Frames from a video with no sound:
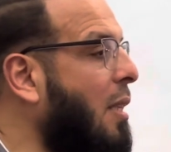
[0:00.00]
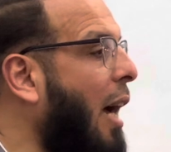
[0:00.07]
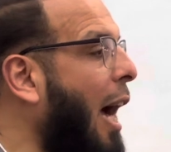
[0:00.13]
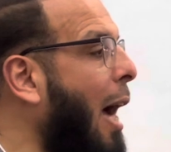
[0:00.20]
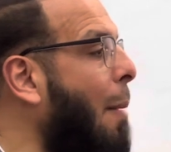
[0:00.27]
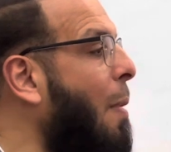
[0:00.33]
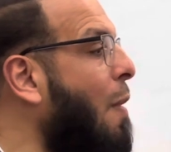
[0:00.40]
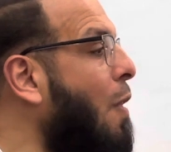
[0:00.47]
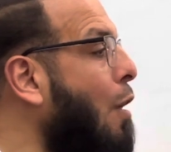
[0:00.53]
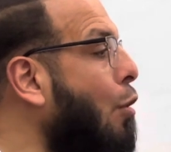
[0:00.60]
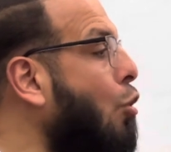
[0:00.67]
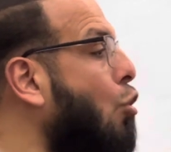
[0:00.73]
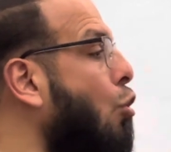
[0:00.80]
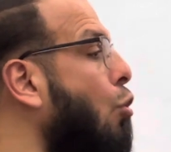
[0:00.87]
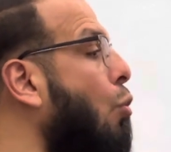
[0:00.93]
Sahaba, they
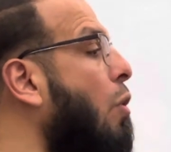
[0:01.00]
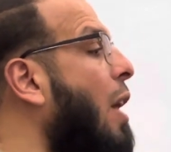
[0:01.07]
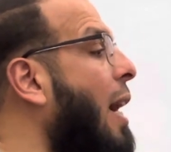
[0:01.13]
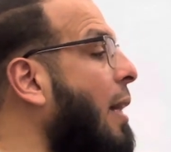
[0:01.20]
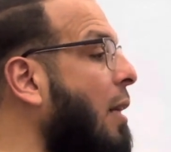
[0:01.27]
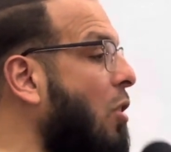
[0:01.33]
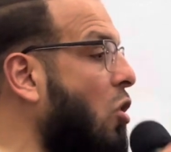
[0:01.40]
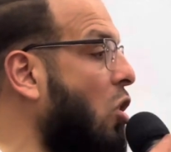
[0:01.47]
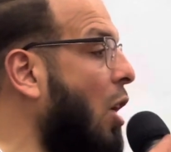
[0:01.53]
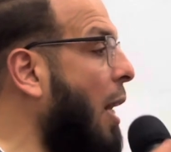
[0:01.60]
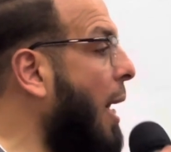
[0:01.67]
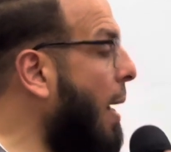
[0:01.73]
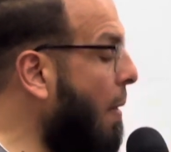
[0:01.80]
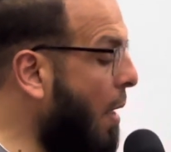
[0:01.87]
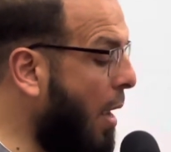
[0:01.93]
used to do that in
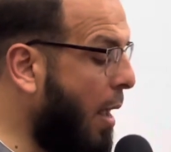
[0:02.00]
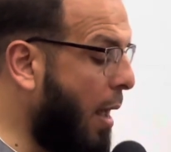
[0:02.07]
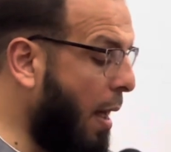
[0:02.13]
salah,